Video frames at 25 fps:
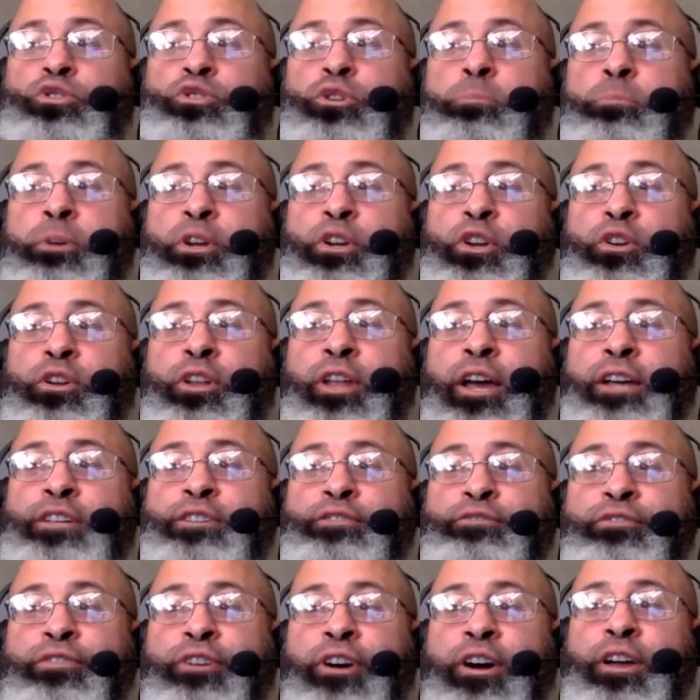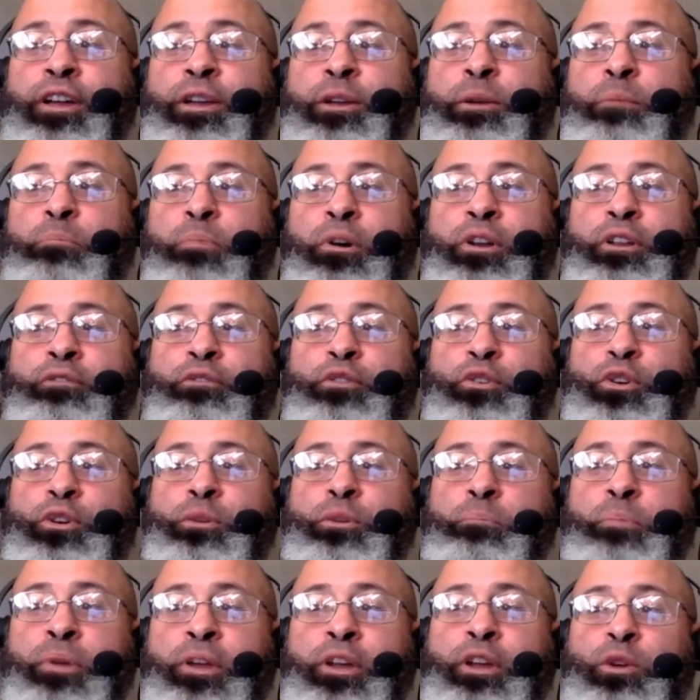to be your last fight, but if you
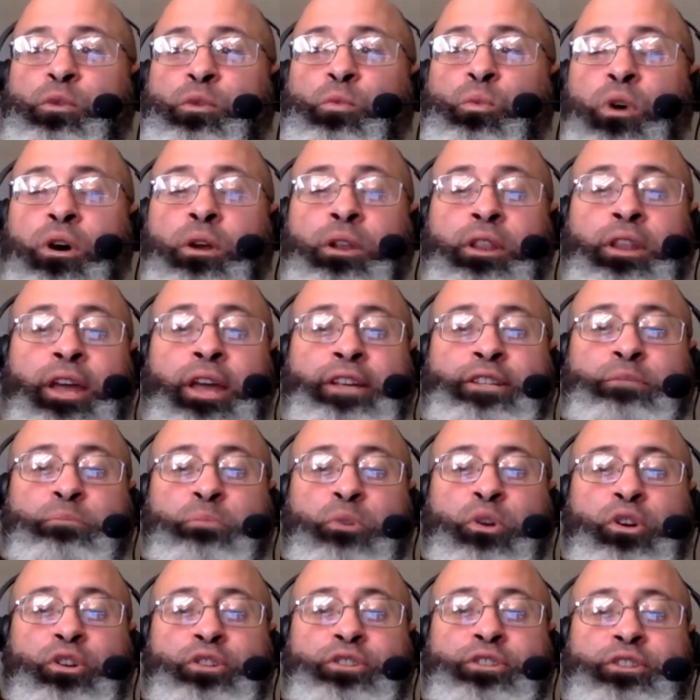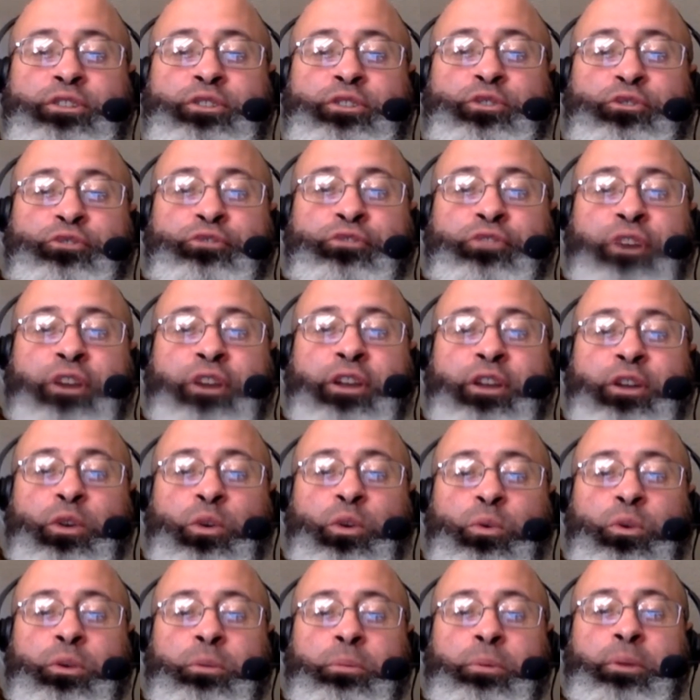could pick one last person to fight,
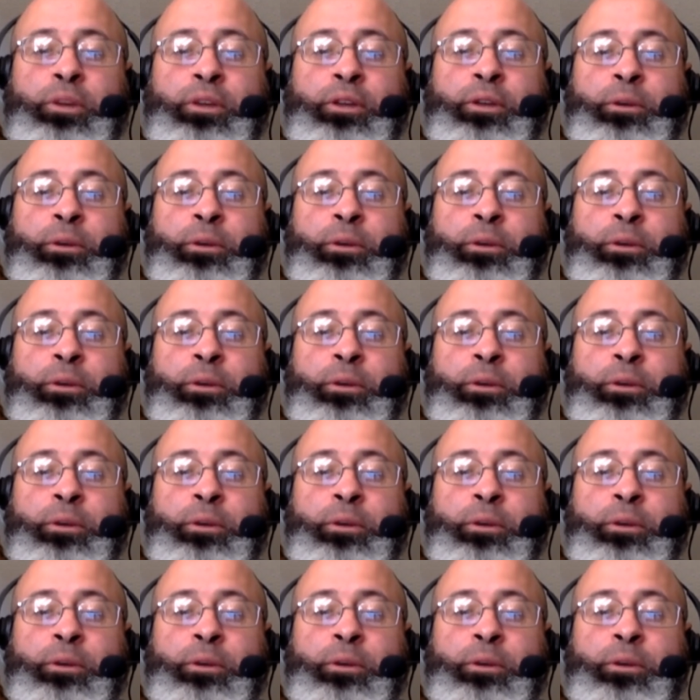who would it be?